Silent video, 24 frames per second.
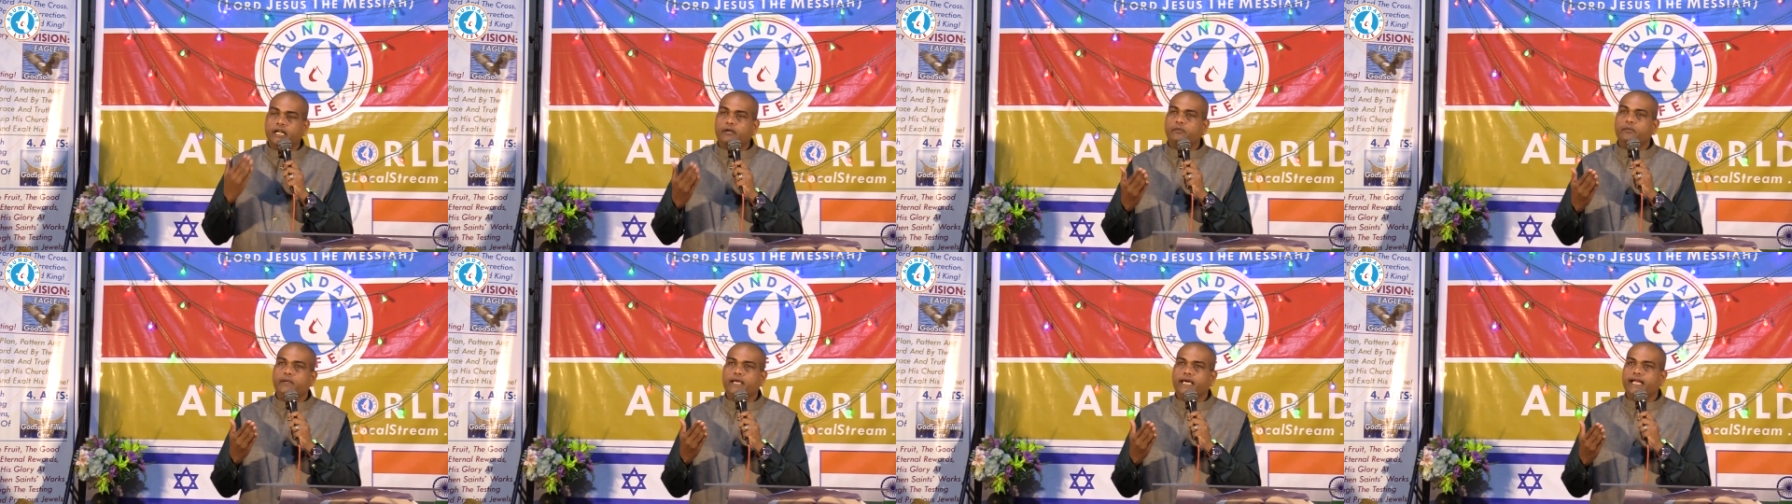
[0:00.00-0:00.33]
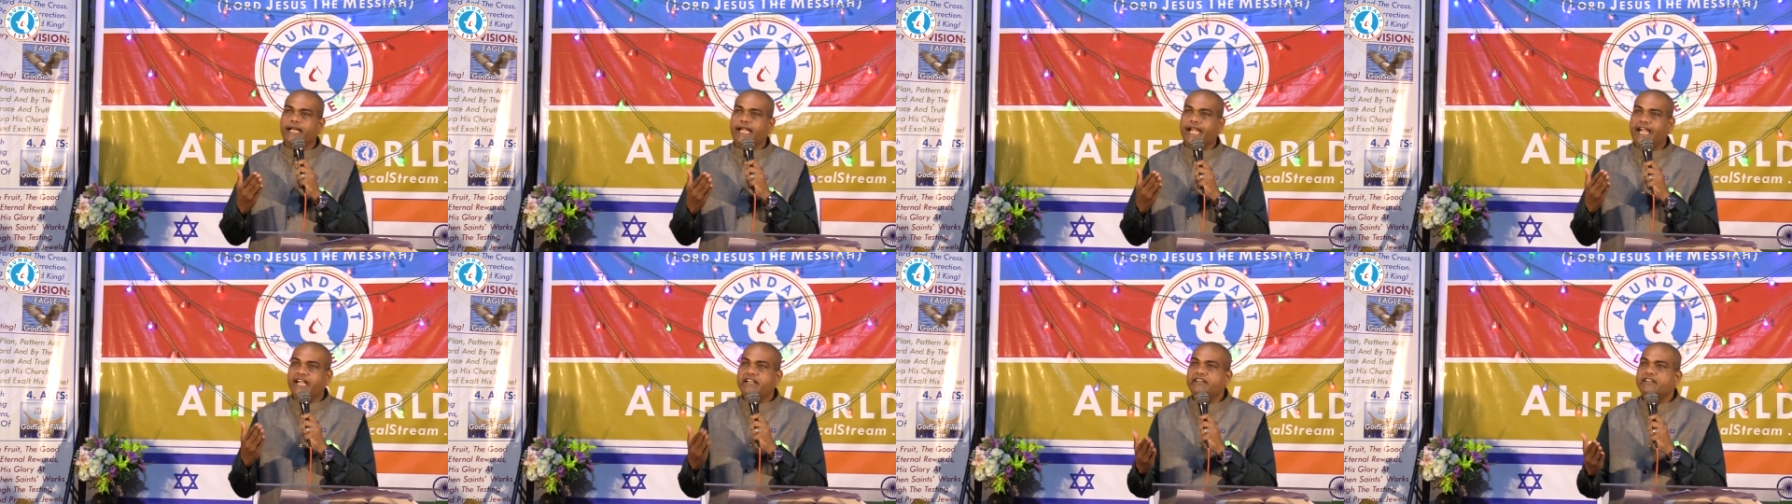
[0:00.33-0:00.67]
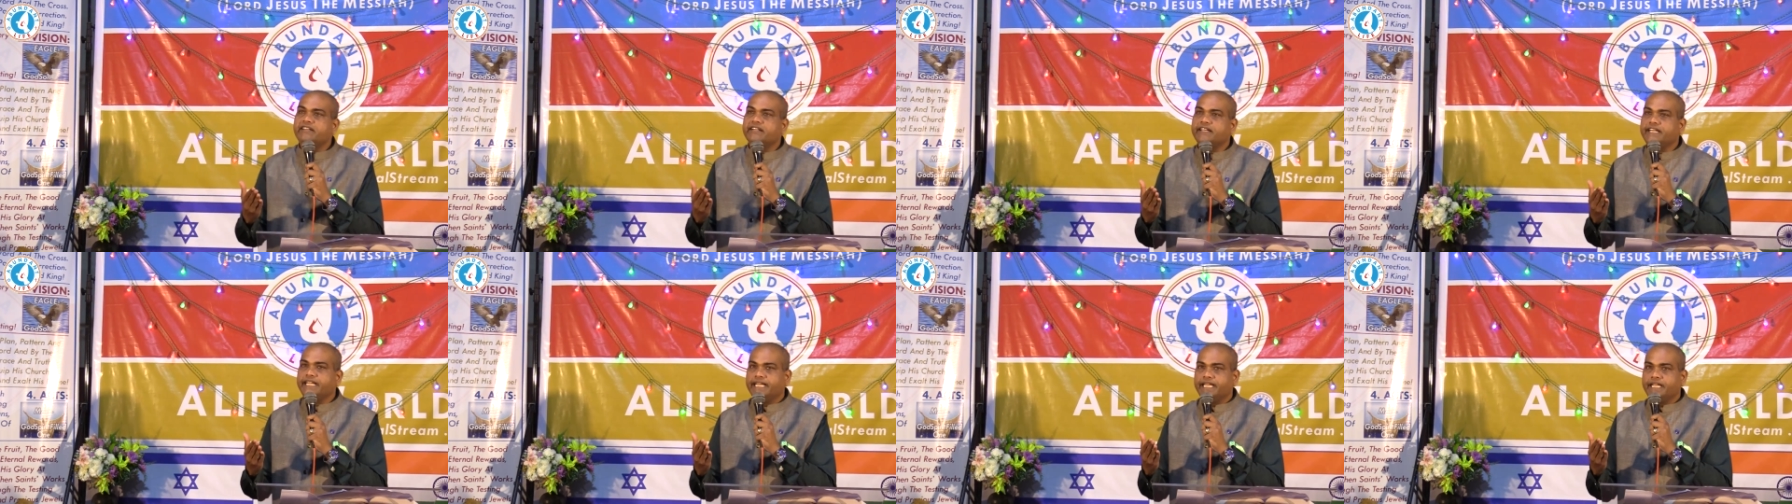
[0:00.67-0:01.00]
that we are
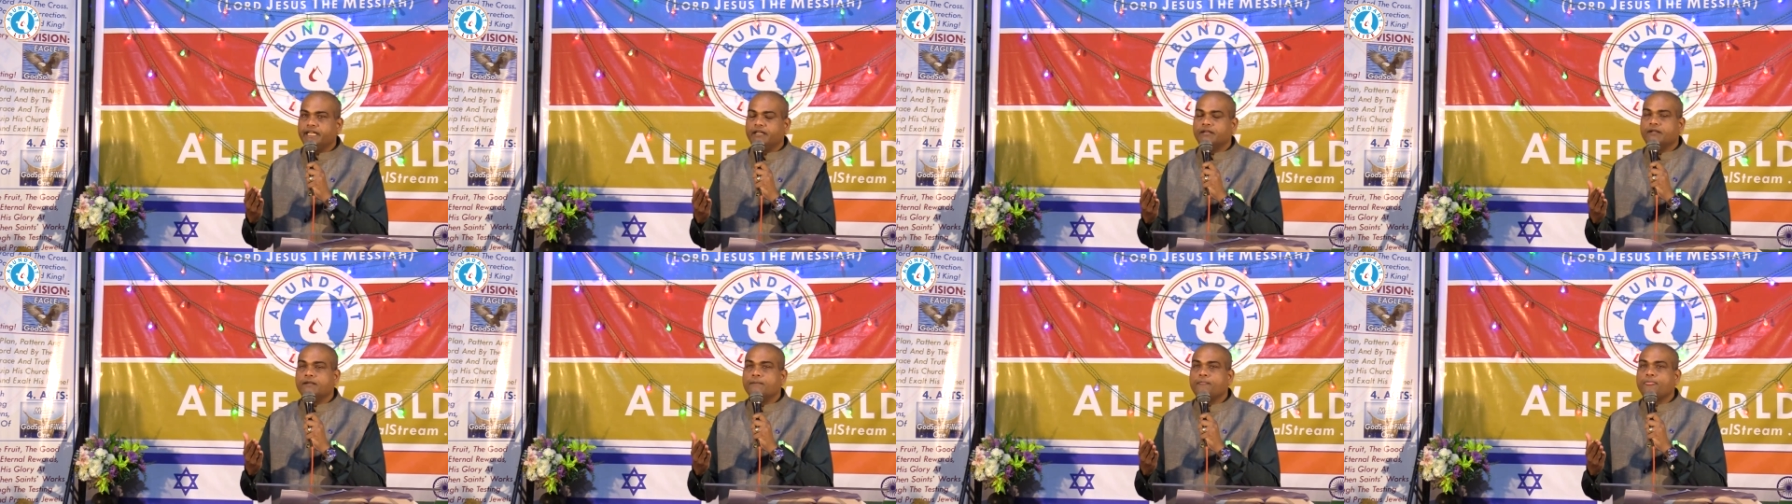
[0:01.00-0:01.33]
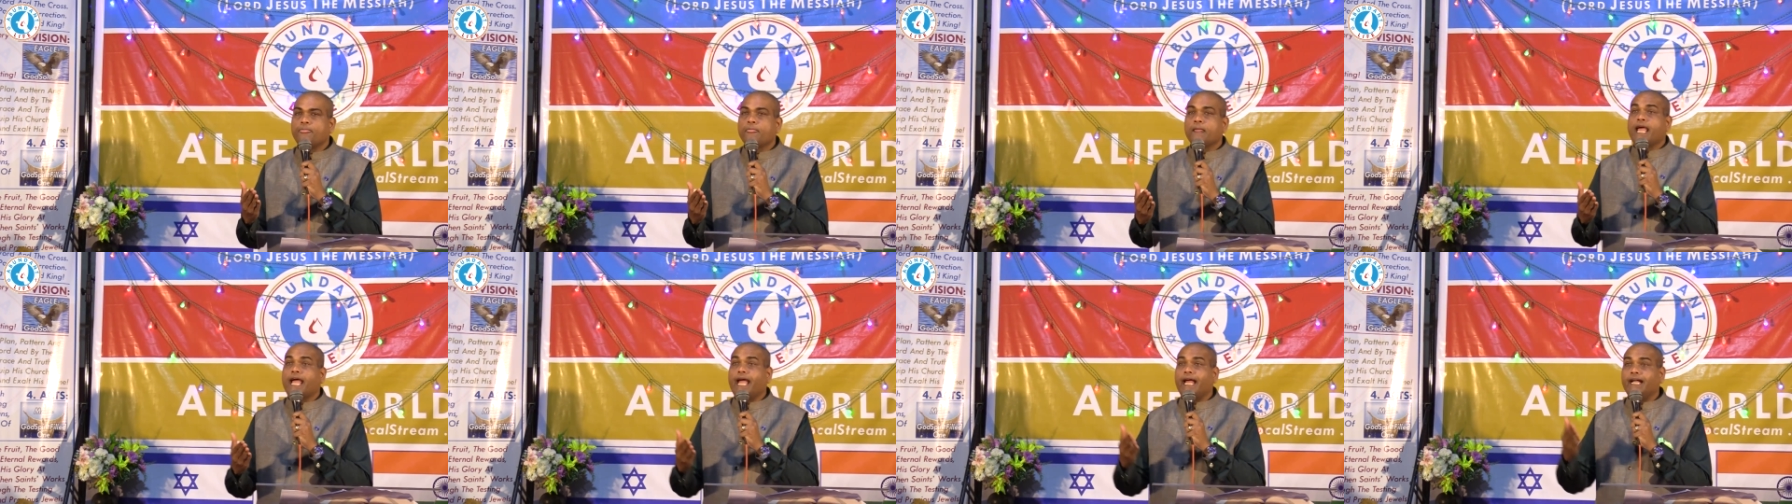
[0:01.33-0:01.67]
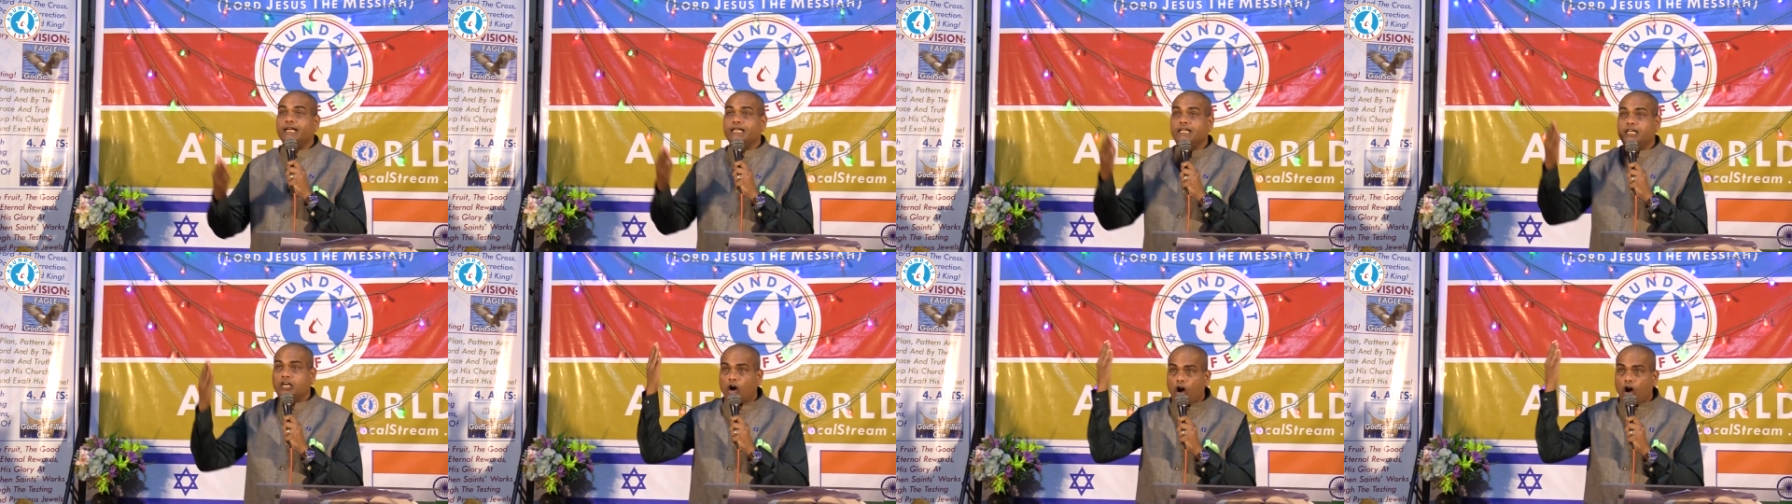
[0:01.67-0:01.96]
entering in. And